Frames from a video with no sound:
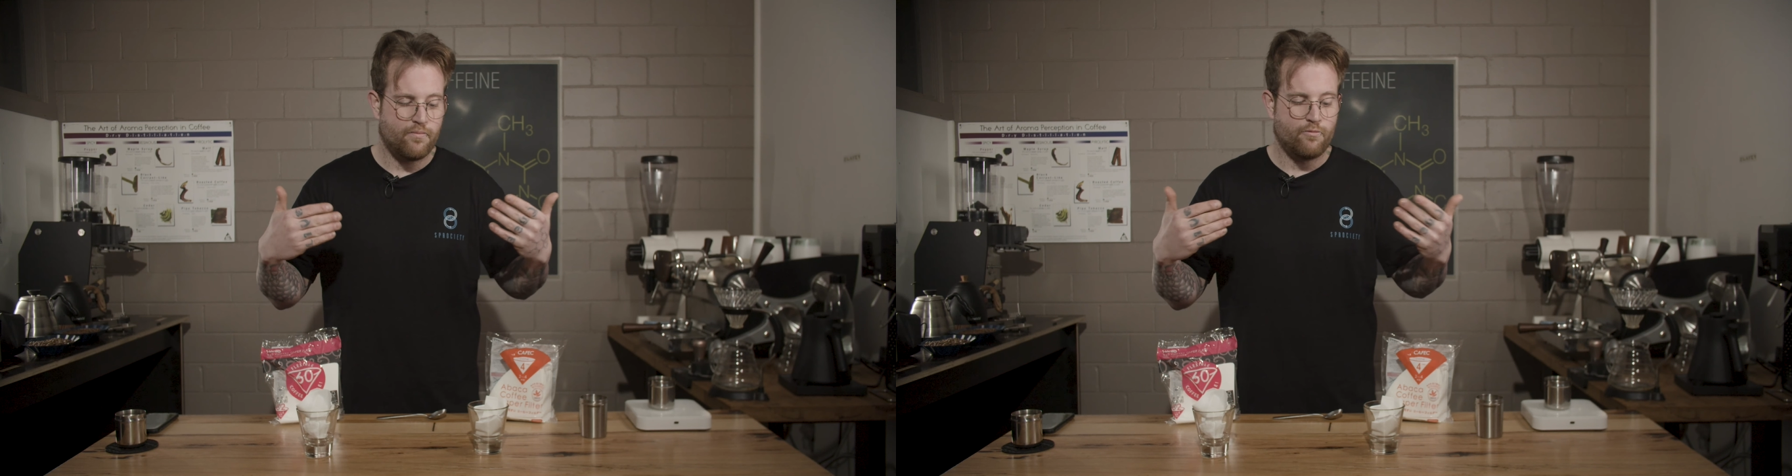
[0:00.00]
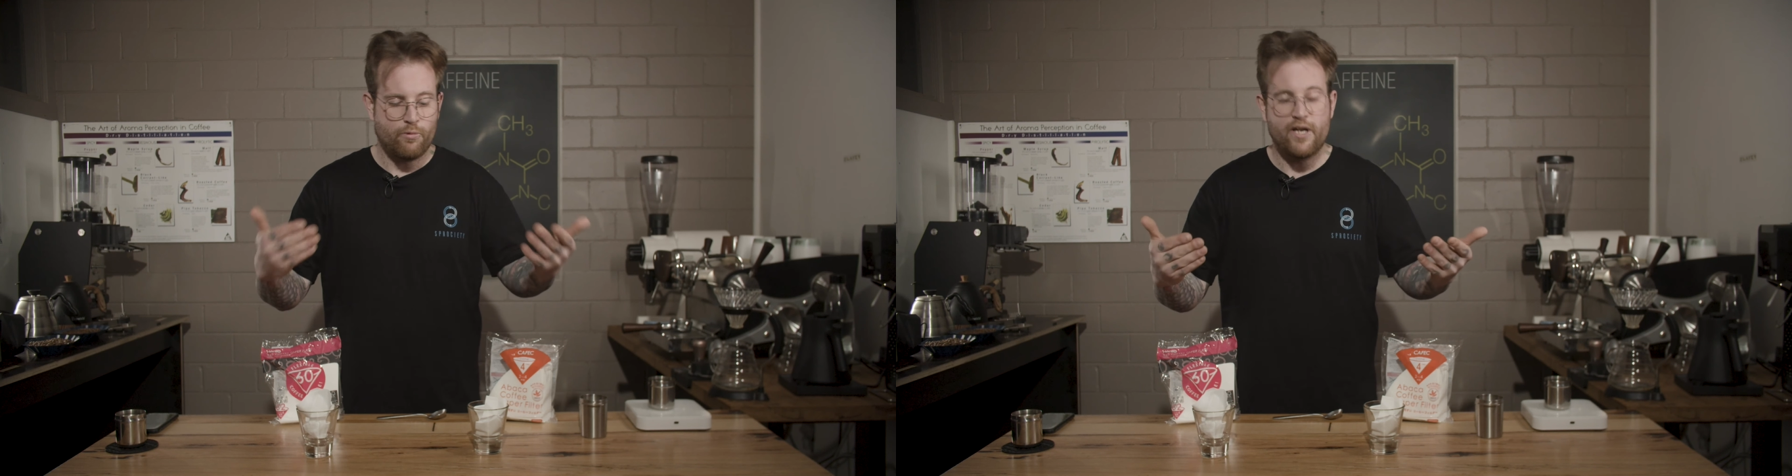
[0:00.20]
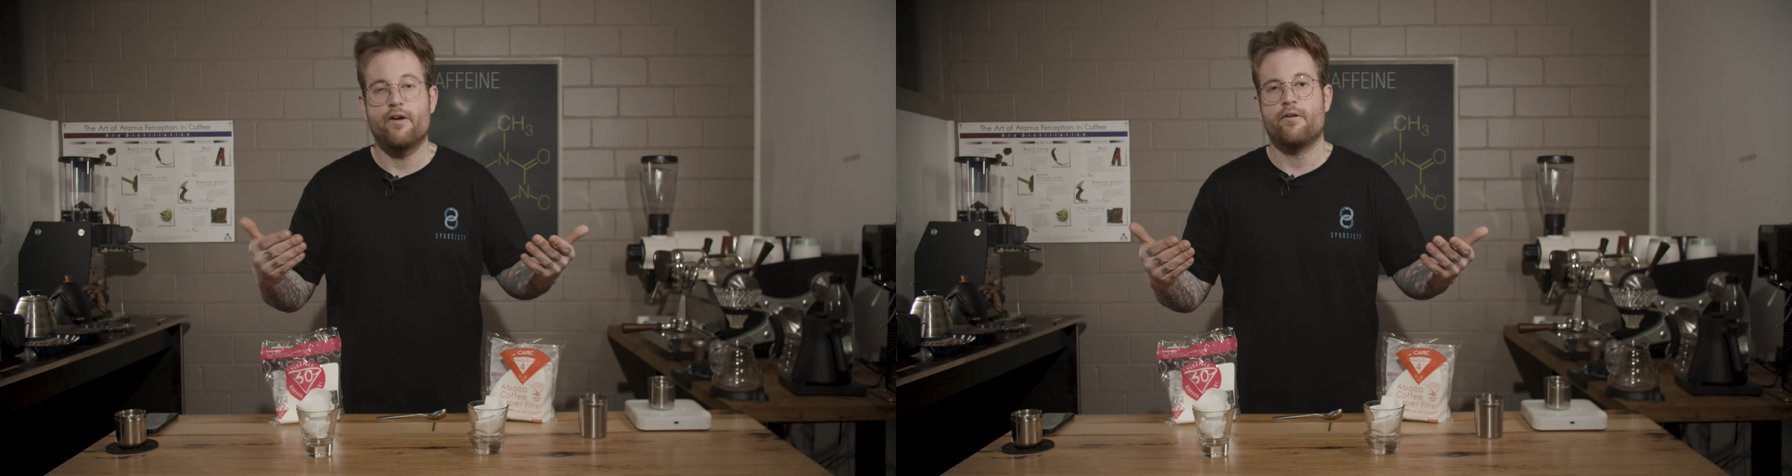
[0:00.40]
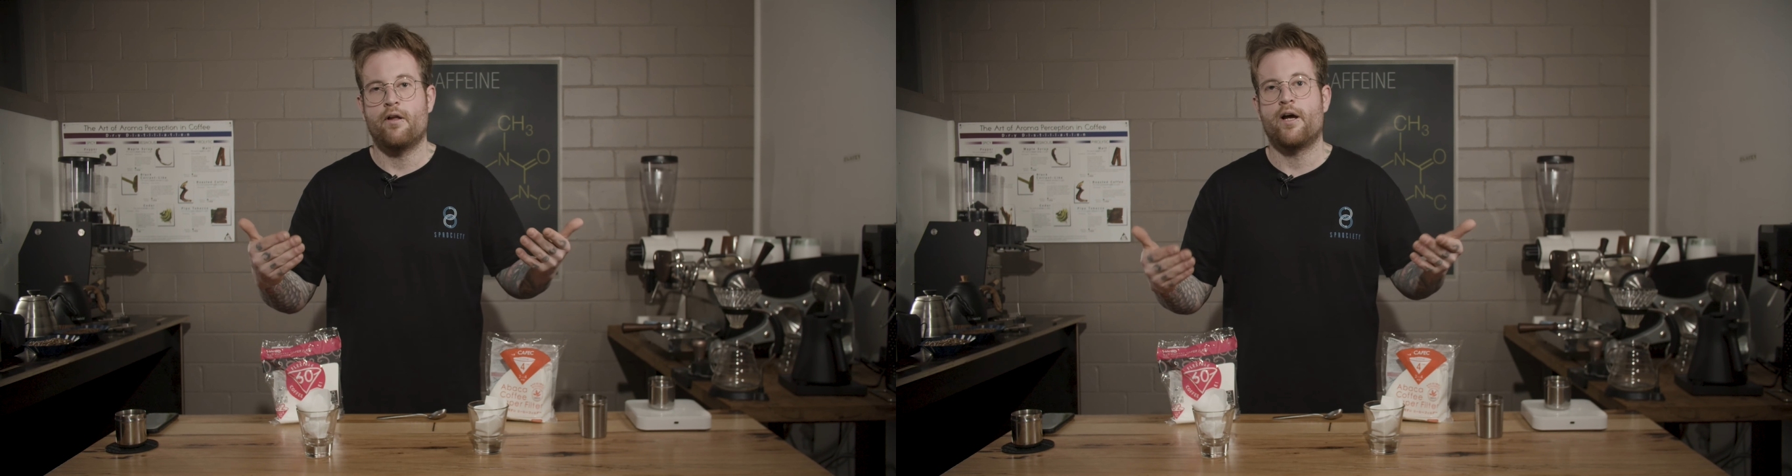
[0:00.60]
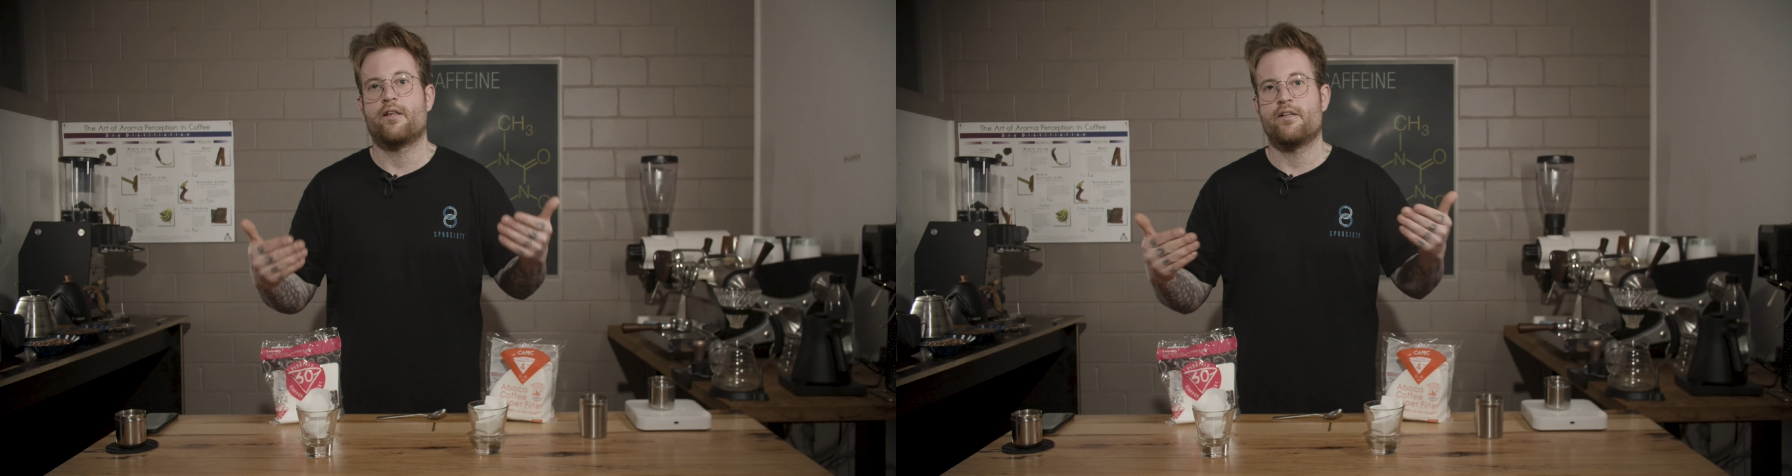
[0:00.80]
we don't
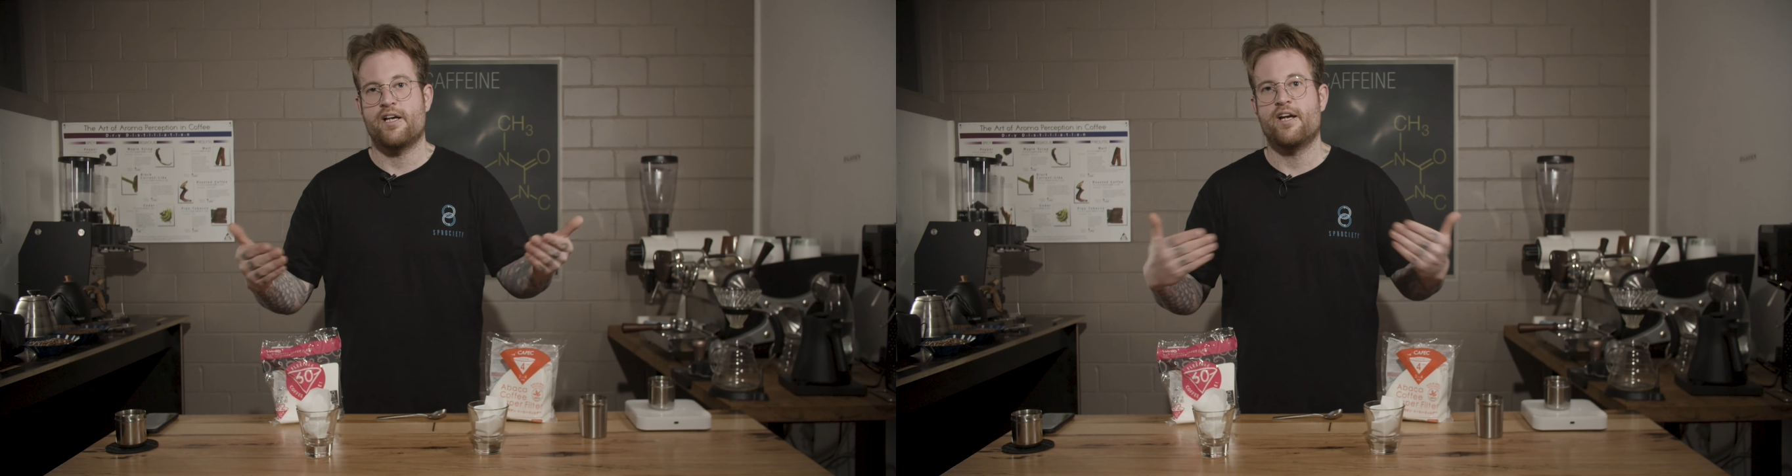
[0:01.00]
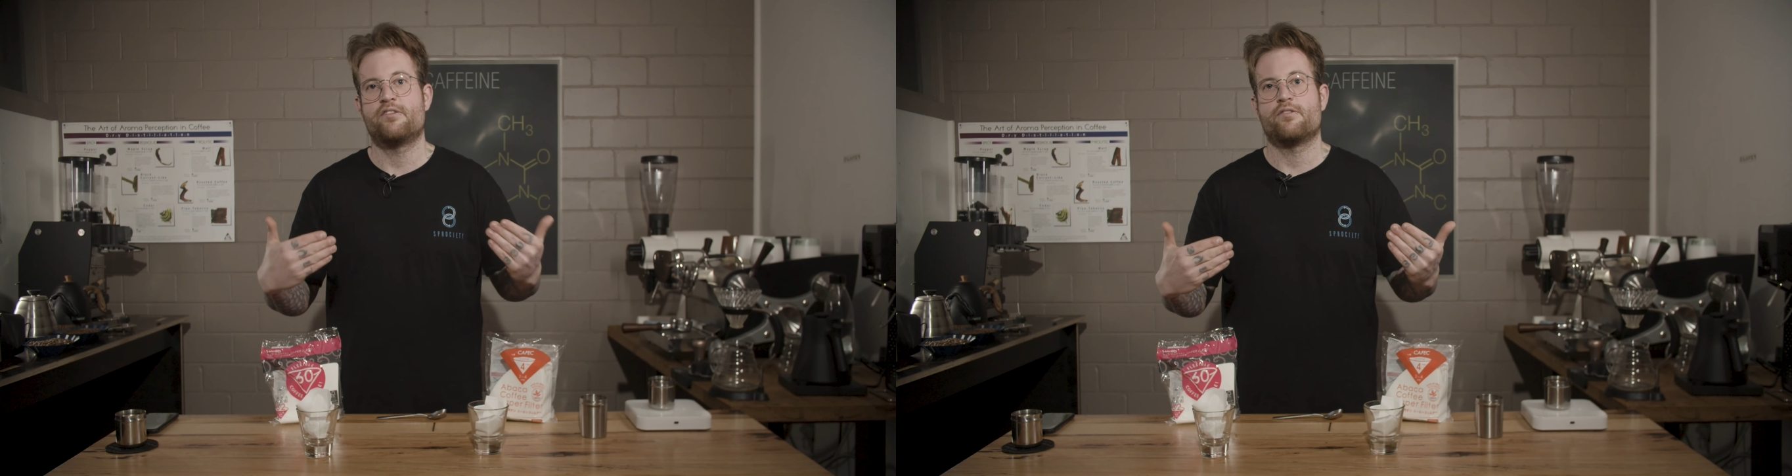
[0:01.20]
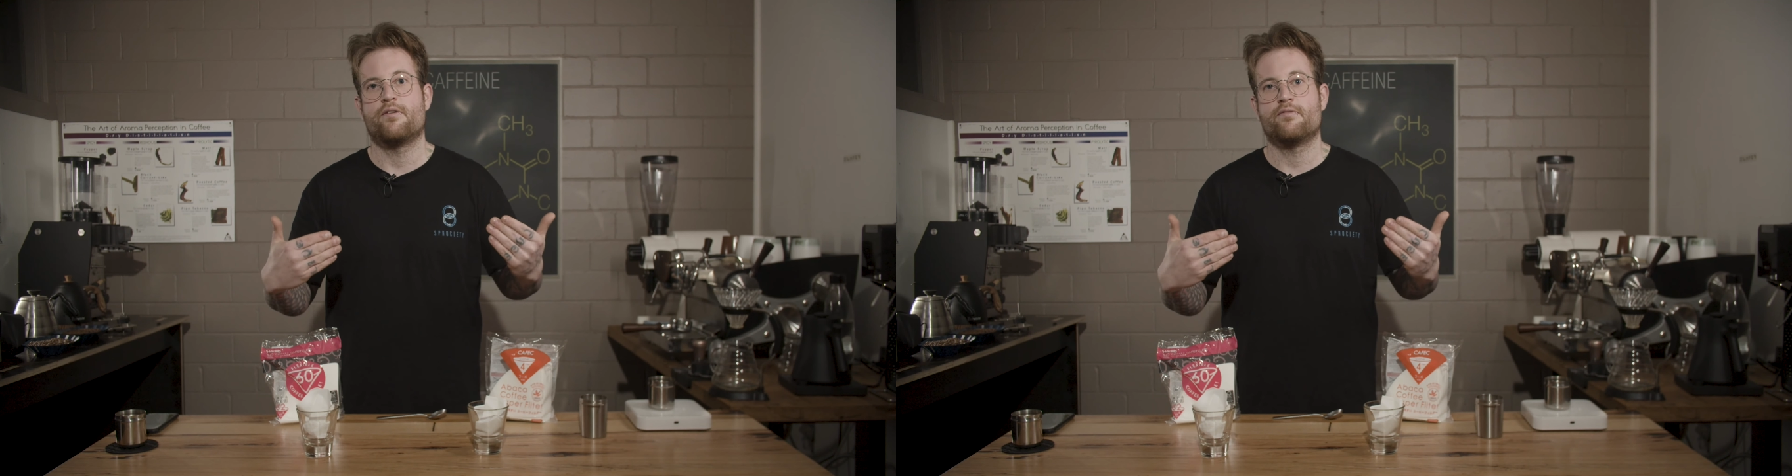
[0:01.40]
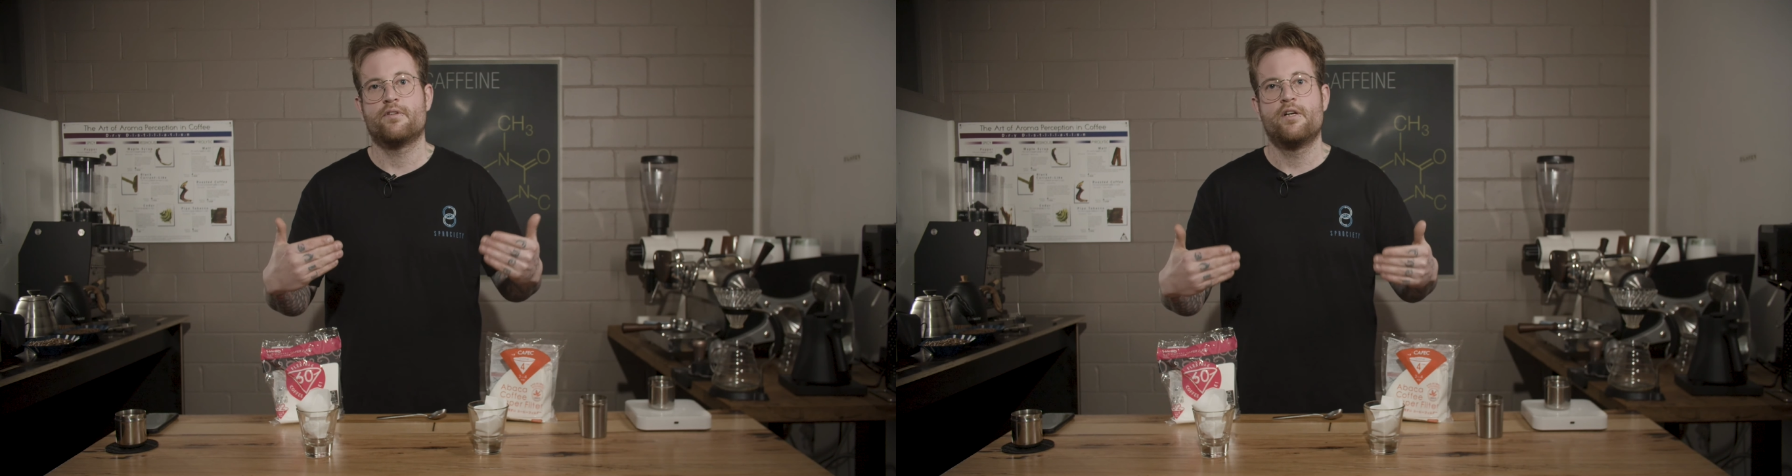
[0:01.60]
like the taste of.